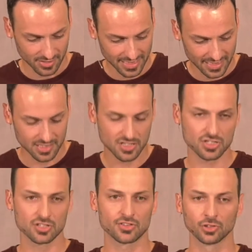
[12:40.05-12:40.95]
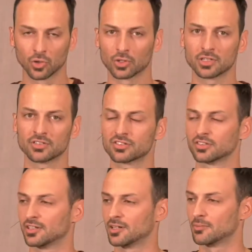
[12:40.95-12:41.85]
It is the Lord's
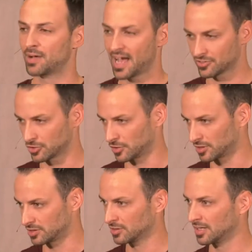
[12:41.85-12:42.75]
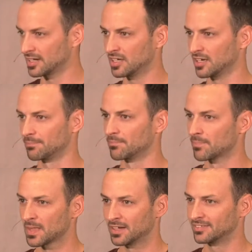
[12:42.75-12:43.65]
Passover. Again,
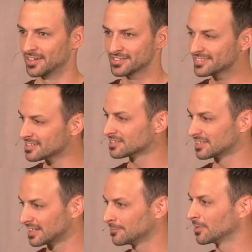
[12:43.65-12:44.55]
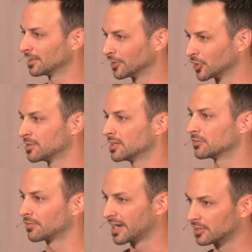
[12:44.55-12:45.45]
doesn't this seem a little bit
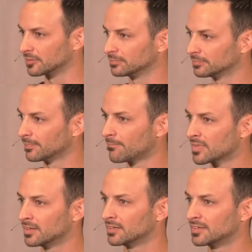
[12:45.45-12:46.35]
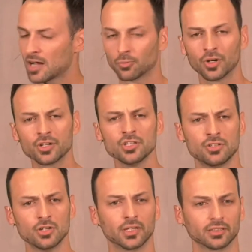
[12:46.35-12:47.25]
random? God, what are you
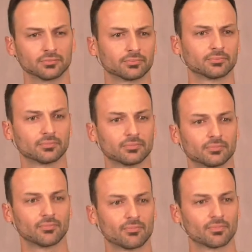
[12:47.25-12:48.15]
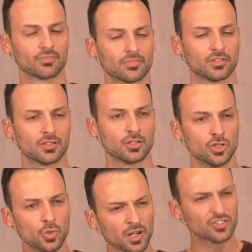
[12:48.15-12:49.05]
doing?
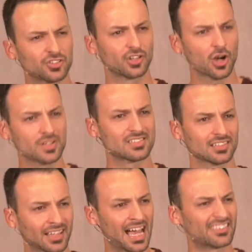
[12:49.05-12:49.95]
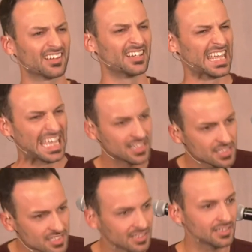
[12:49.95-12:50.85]
You want us to go and select an
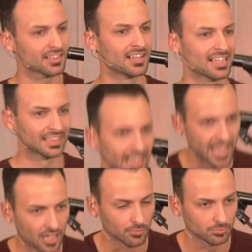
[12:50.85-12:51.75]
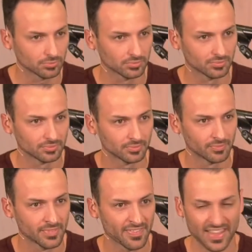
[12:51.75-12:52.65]
innocent lamb
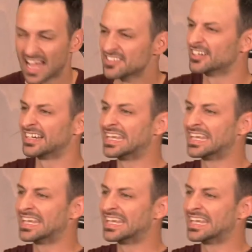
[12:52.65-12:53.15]
that hasn't done